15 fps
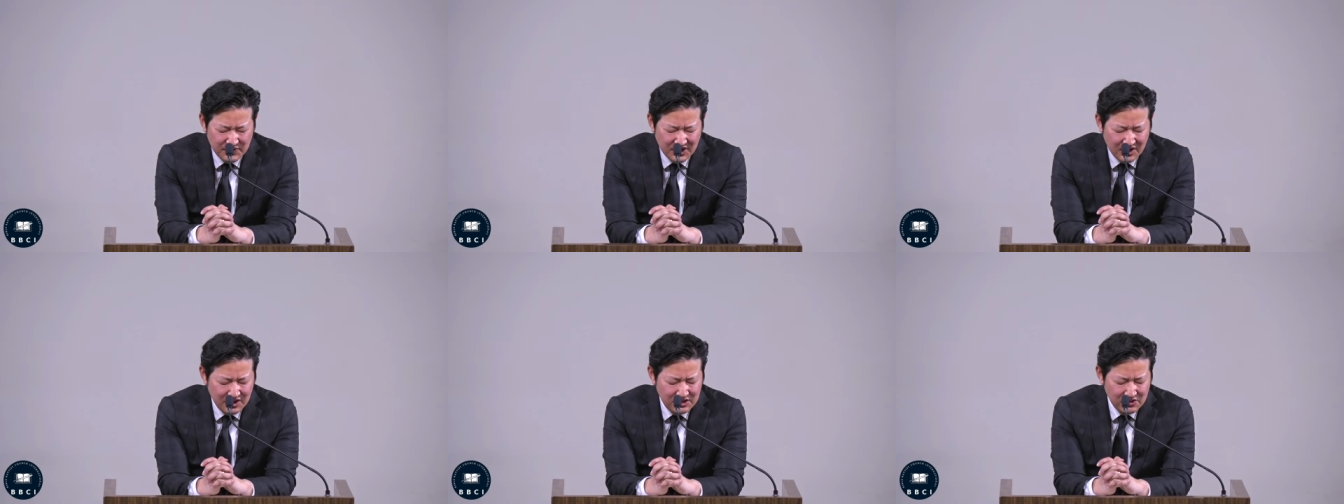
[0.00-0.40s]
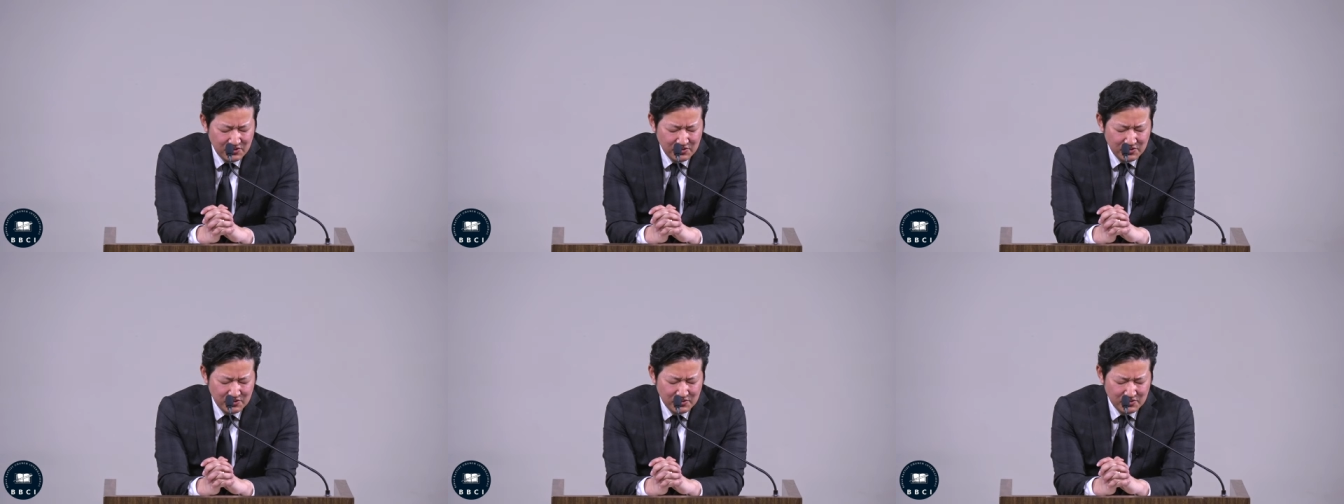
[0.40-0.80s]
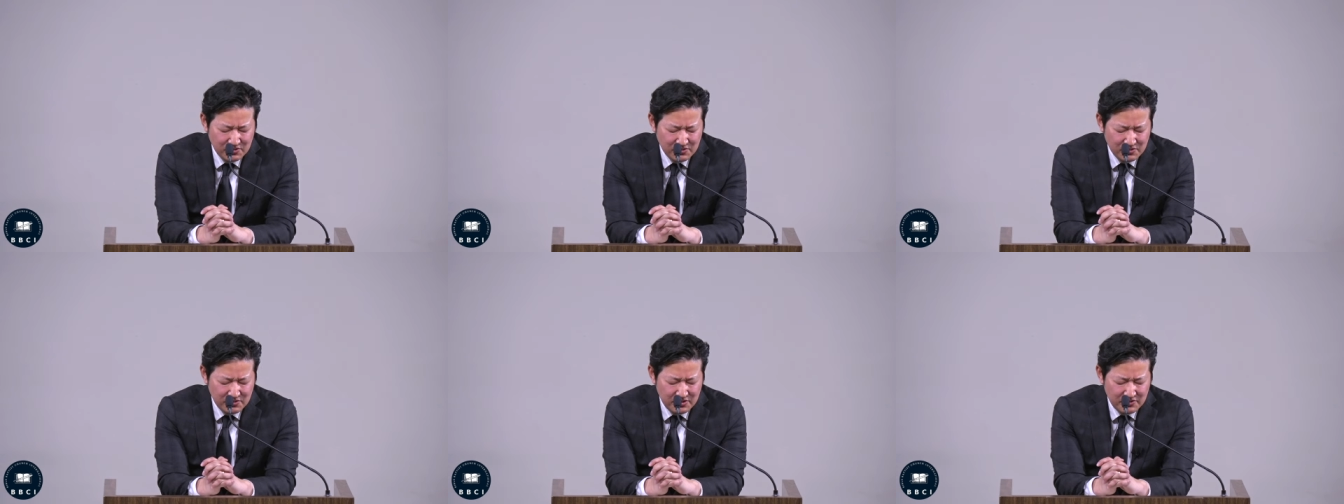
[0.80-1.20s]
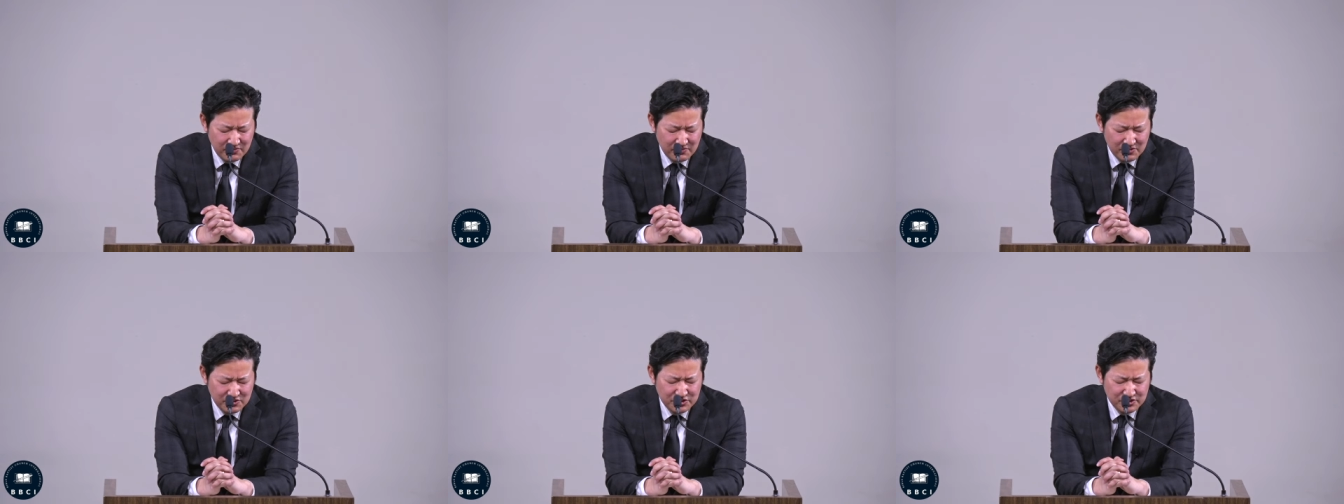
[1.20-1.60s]
I know
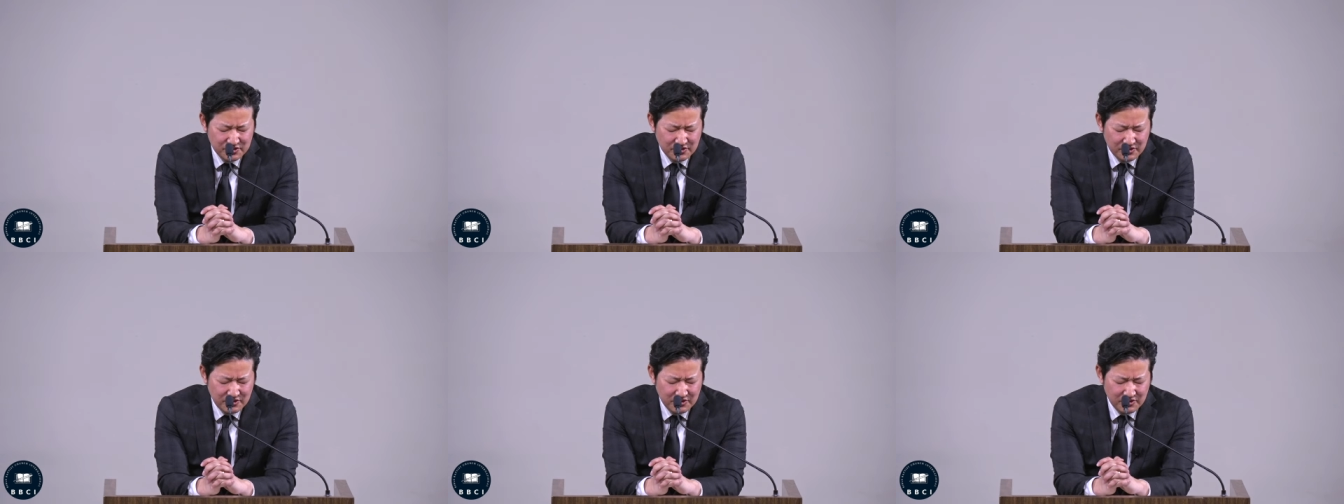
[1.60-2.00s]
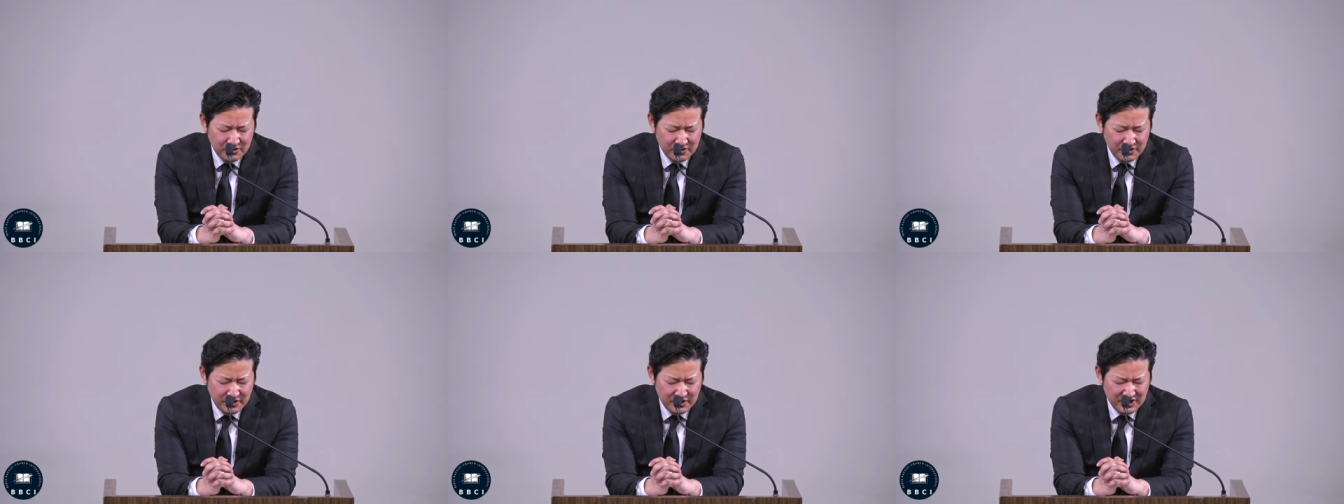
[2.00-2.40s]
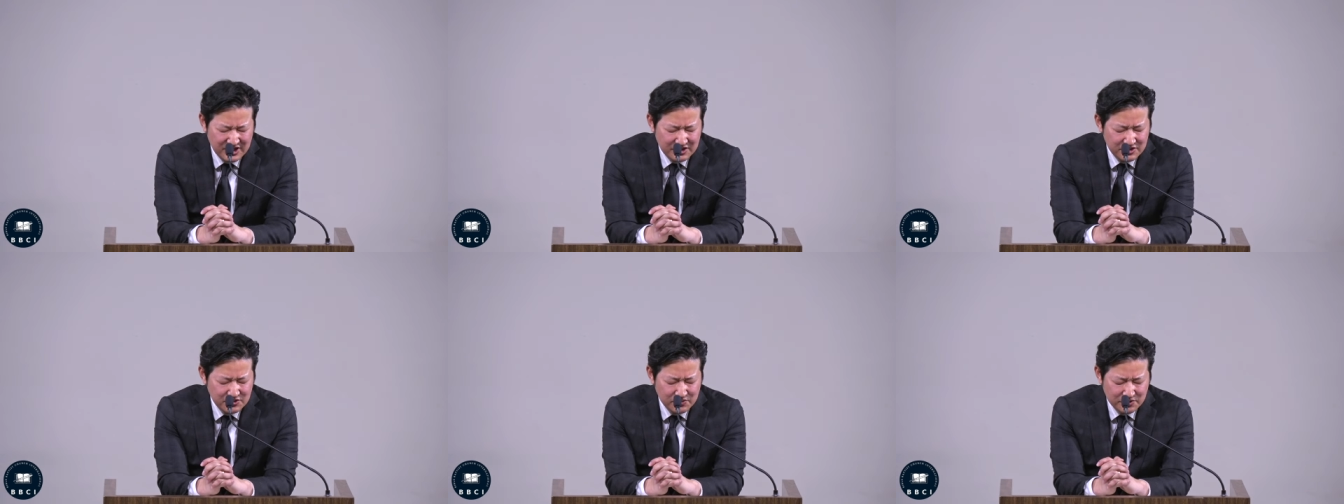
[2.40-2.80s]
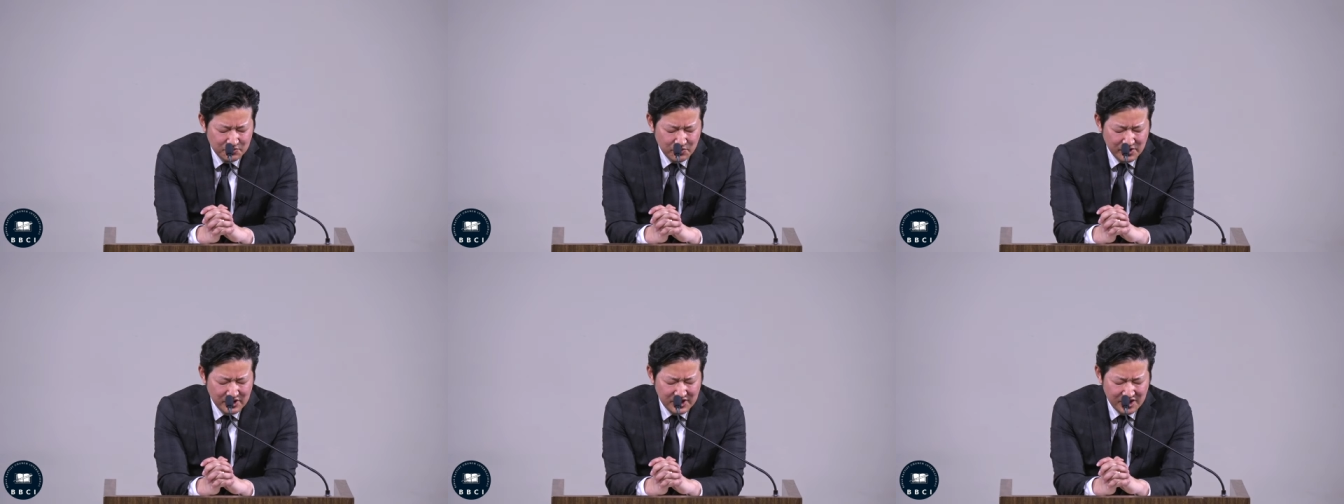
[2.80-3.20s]
for sure that she was
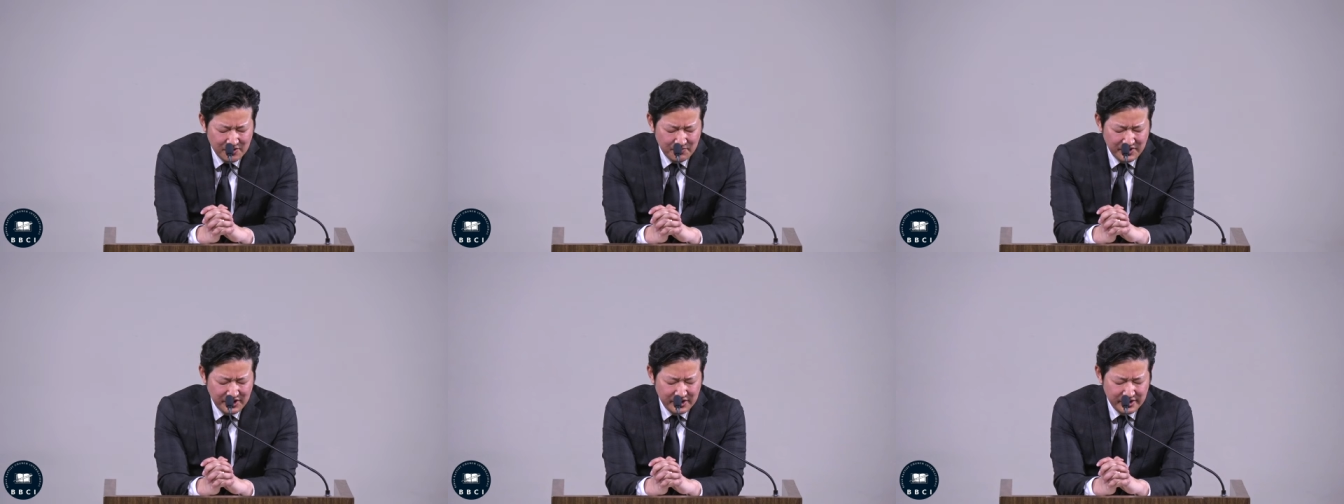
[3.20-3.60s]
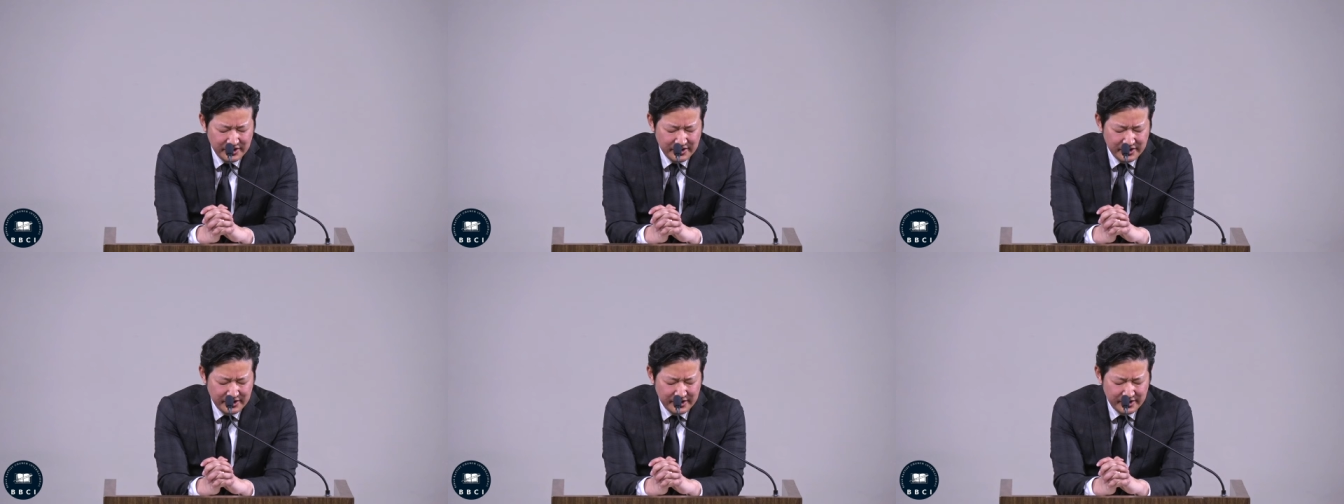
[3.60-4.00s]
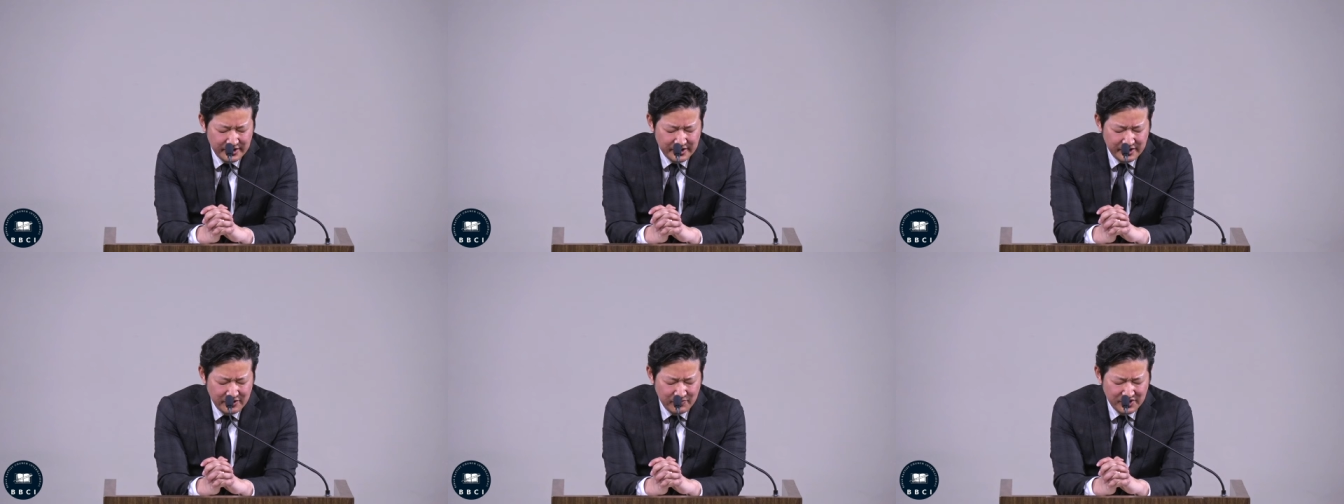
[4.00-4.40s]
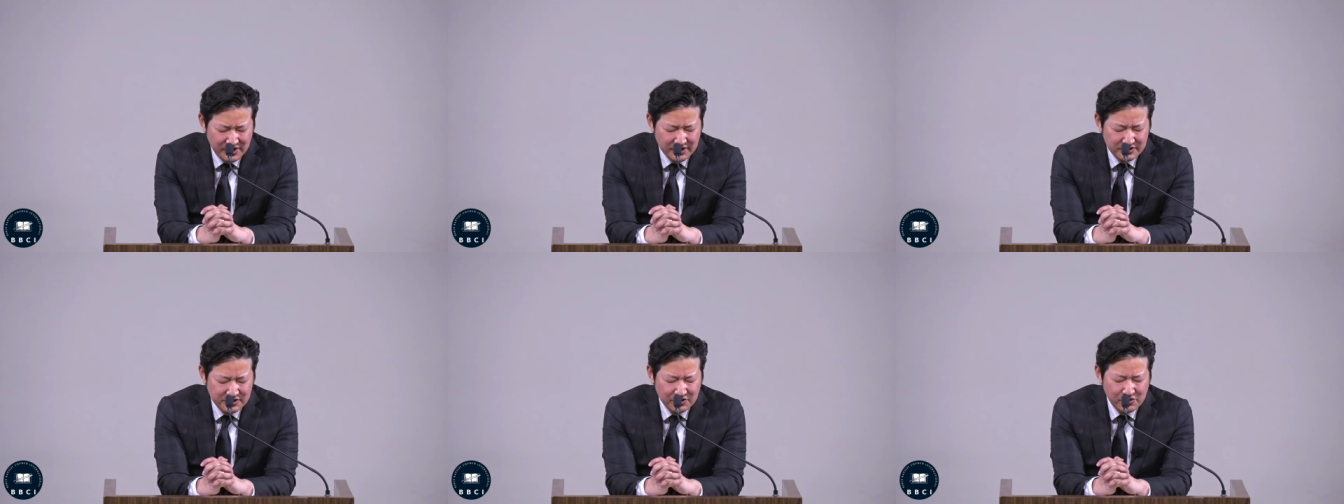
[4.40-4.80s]
welcoming
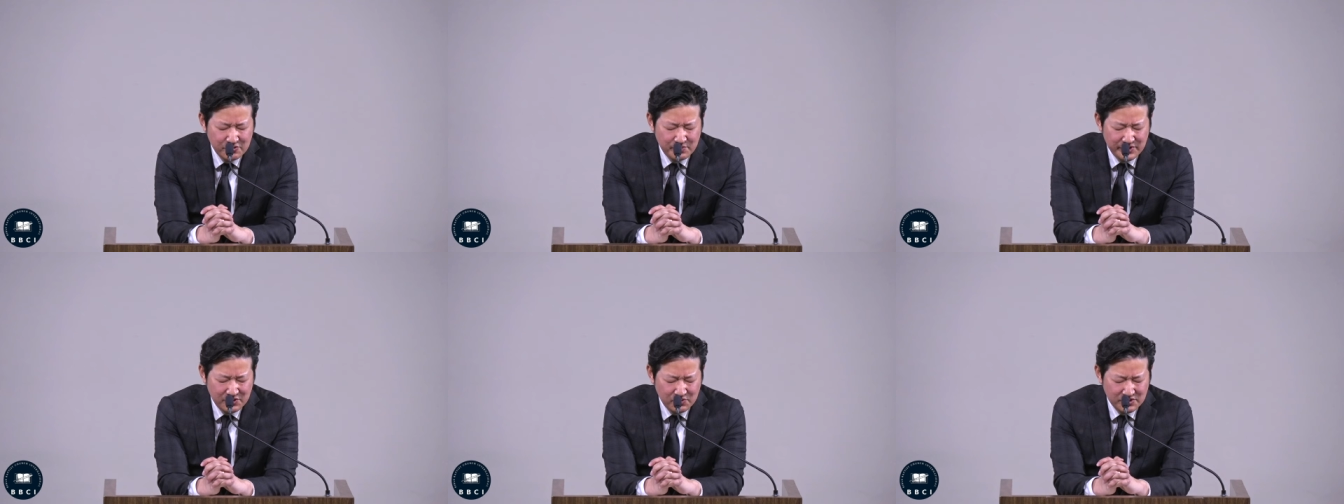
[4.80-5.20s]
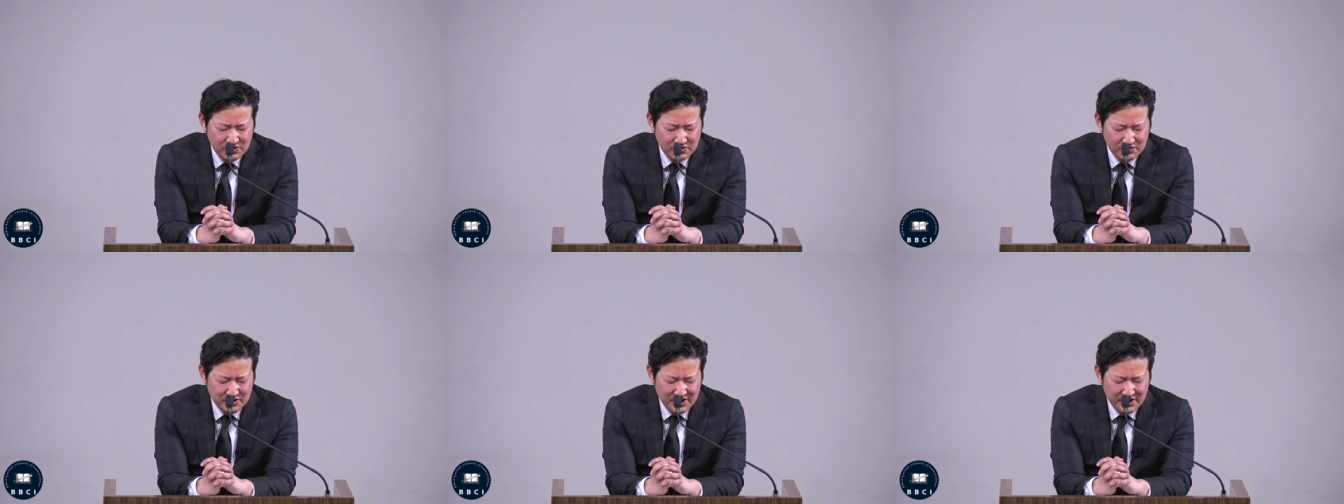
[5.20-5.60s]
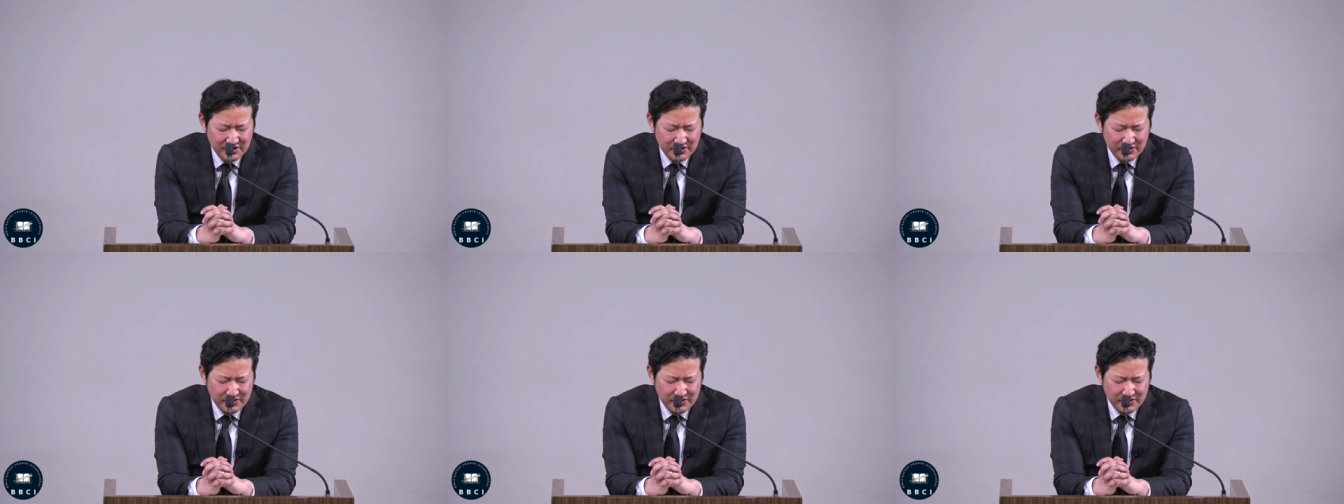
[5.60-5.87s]
because she could be with you now